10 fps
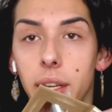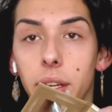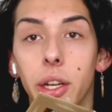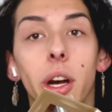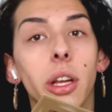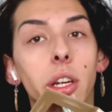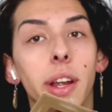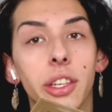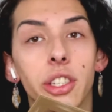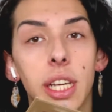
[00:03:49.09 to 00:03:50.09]
And the Color
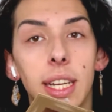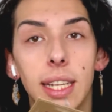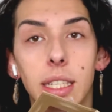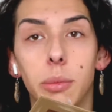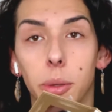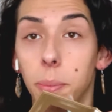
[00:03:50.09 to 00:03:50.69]
Correct shade is a more